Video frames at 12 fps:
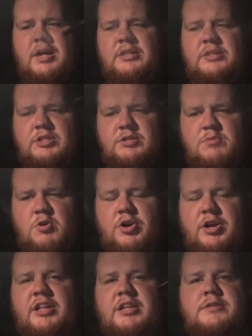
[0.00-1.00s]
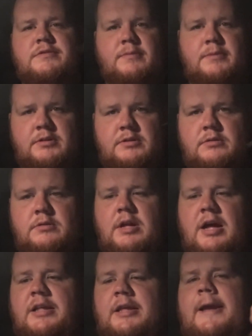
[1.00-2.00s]
smokiness from the
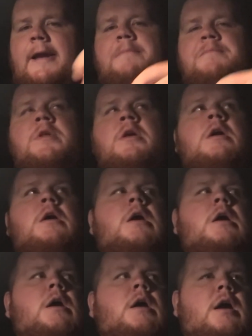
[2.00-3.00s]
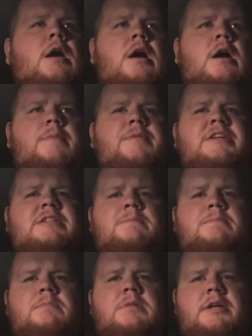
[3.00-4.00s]
Latakia. This
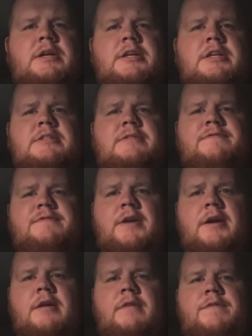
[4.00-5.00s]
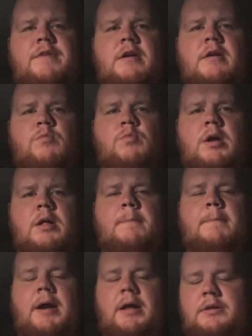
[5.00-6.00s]
blend is very, very well
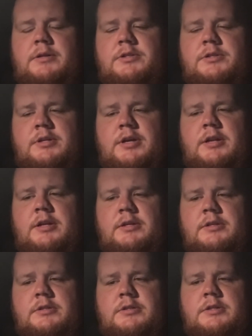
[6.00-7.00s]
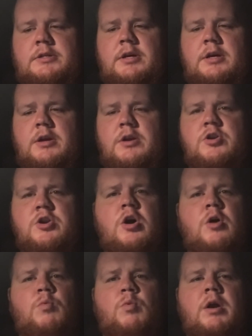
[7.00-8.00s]
balanced. It is,
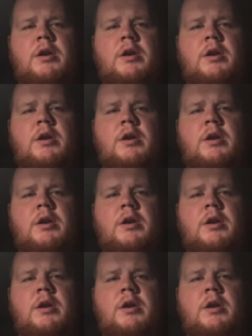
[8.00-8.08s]
no one